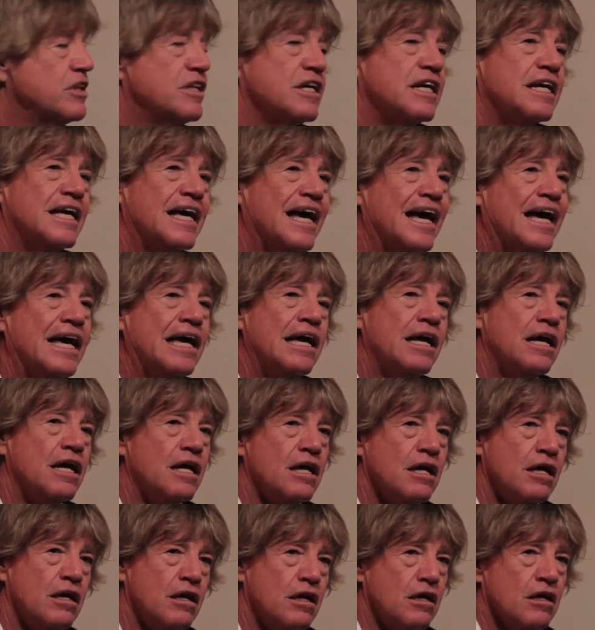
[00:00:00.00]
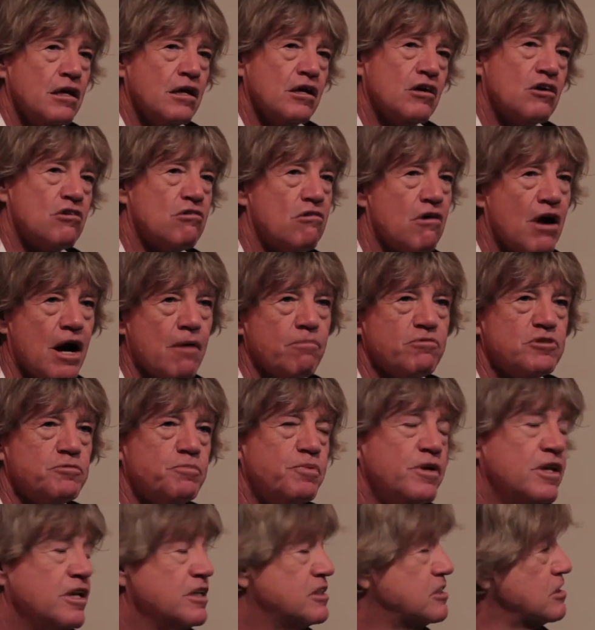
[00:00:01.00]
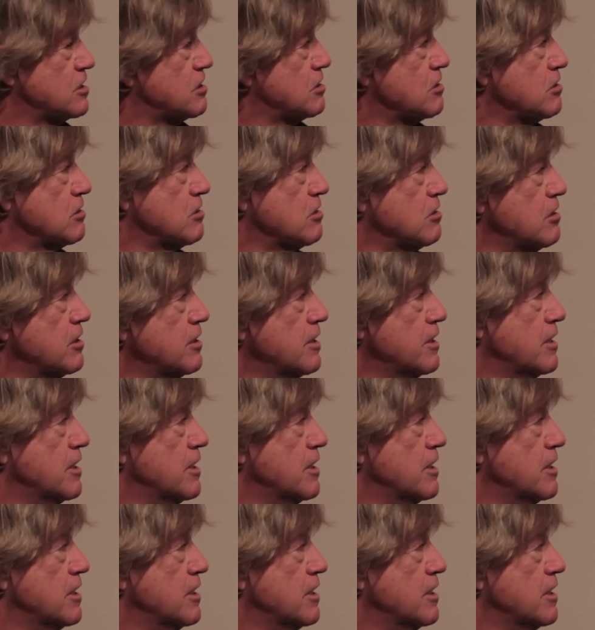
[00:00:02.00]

decaying, corrupt political